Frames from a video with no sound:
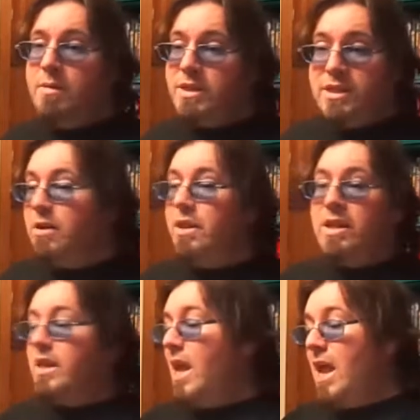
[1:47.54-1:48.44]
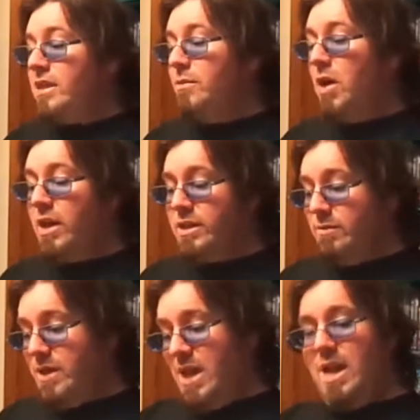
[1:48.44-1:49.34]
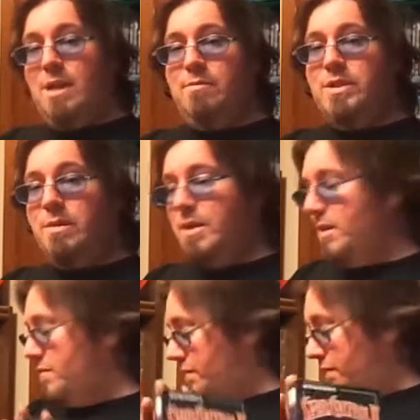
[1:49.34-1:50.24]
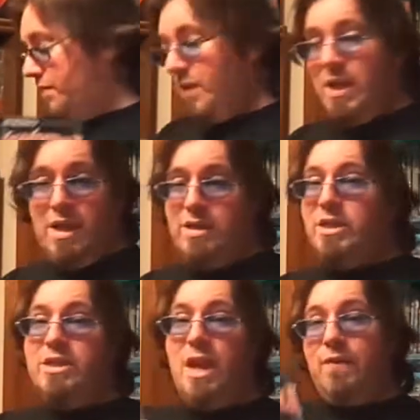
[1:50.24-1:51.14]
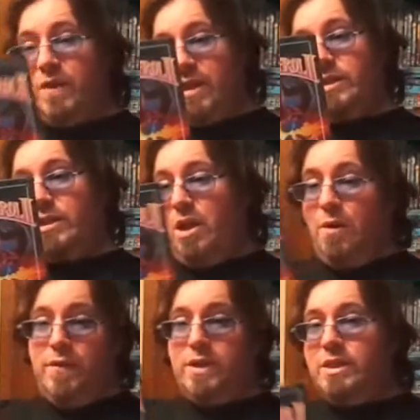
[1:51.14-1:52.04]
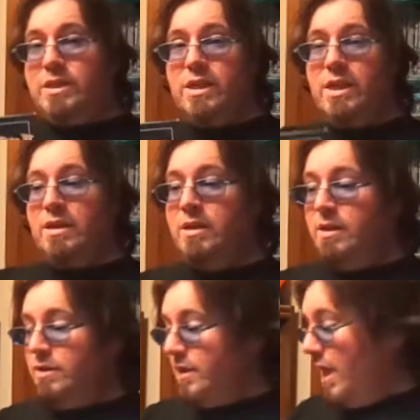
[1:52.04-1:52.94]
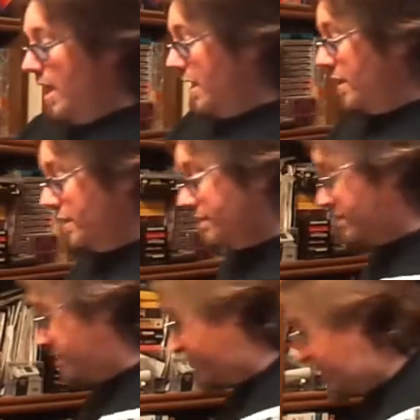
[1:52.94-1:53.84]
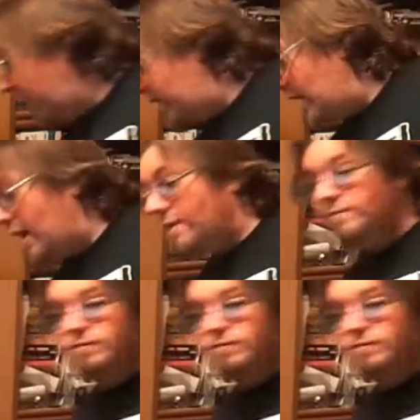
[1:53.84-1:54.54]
still, they had some awesome games. I mean, and just having this alone, this is a... Yeah, fuck yeah.